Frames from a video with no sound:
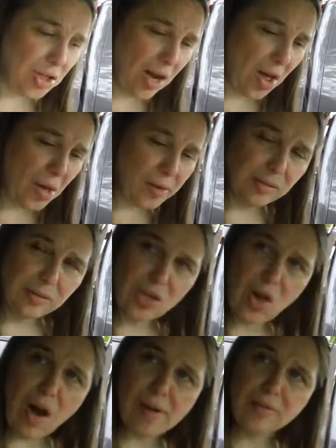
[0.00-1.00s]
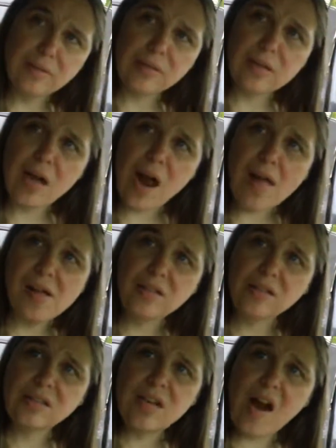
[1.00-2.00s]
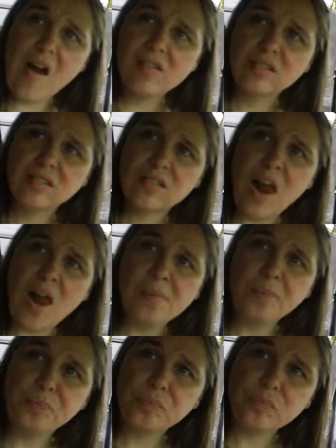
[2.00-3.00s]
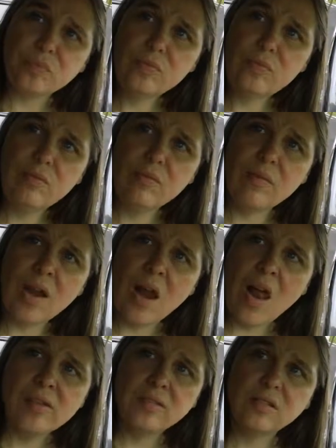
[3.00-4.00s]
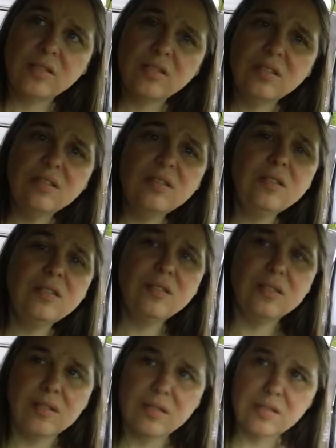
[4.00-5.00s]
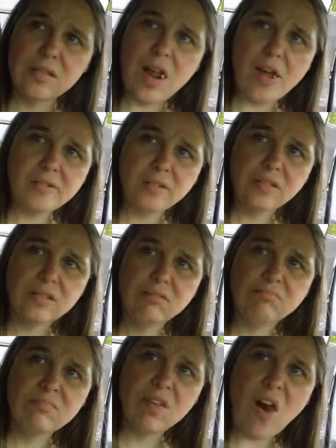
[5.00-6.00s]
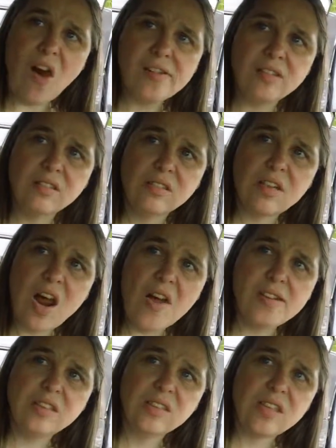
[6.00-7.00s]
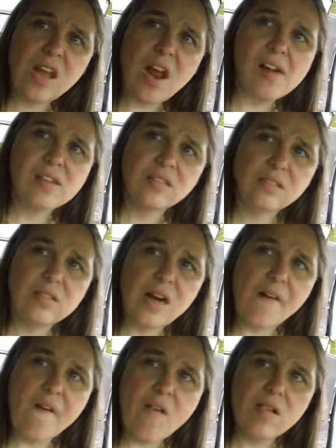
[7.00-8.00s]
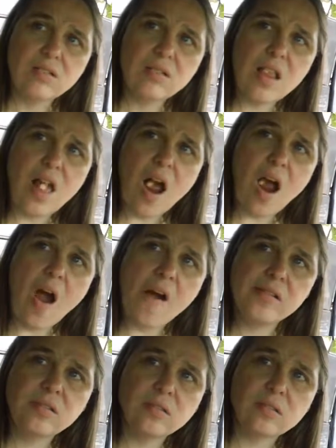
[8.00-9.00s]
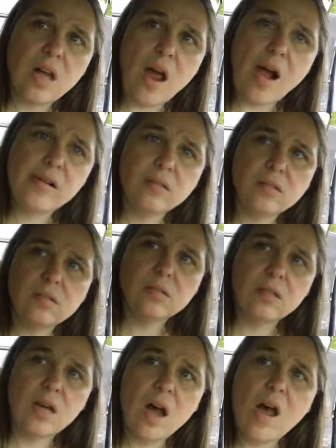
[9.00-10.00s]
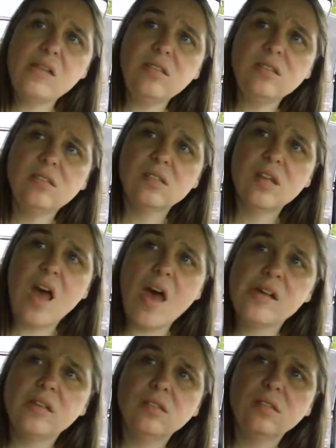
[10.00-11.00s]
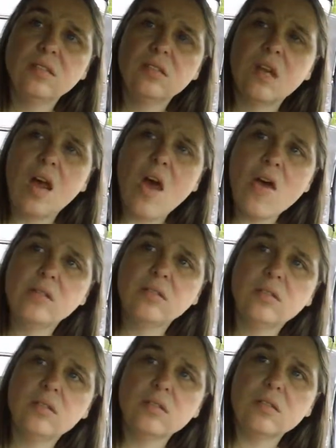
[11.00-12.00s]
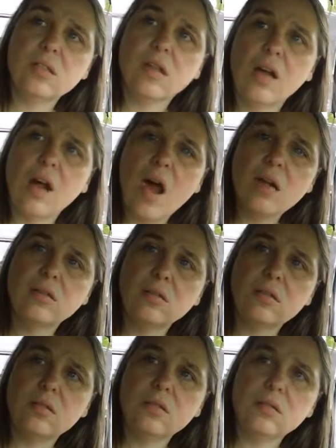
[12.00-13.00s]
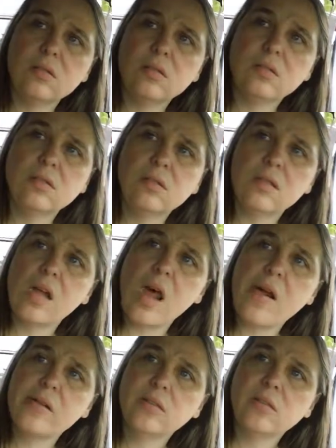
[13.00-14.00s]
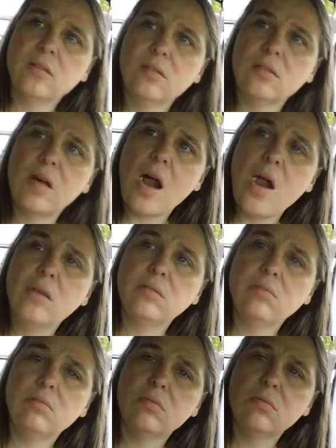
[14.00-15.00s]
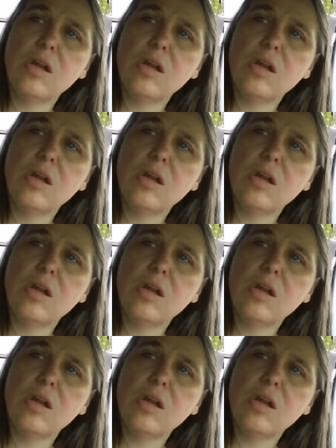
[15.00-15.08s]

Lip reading: I mean, I just shook them off. I mean, they're harmless. They're not going to hurt you. They're just little sugar ants. They're not like biting ants or fire ants or something like that, which they only go in the ground anyway, but here's little ants. Well, fire ants are ground ants. They don't go in between sheets of plastic on a car or something like that.